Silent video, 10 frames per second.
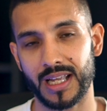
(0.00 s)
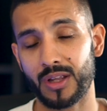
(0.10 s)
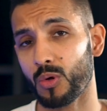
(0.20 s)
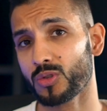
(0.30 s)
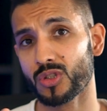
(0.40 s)
and
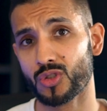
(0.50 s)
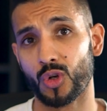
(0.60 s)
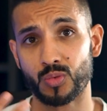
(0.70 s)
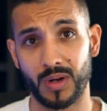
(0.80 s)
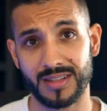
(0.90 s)
it also
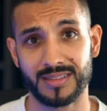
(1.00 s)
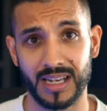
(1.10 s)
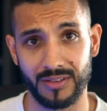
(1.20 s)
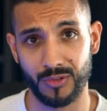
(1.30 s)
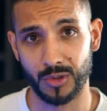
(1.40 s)
shows what it's
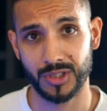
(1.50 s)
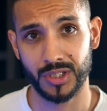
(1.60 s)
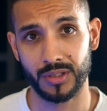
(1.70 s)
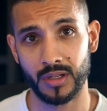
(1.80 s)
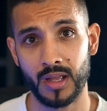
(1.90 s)
selling for
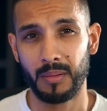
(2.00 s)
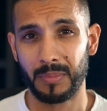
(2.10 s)
too.